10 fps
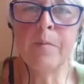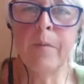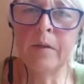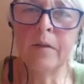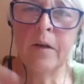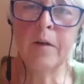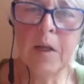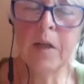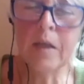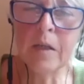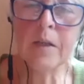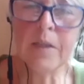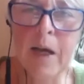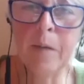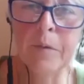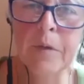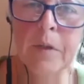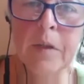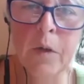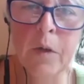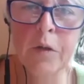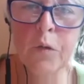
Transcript: I was lucky because it happened in quite a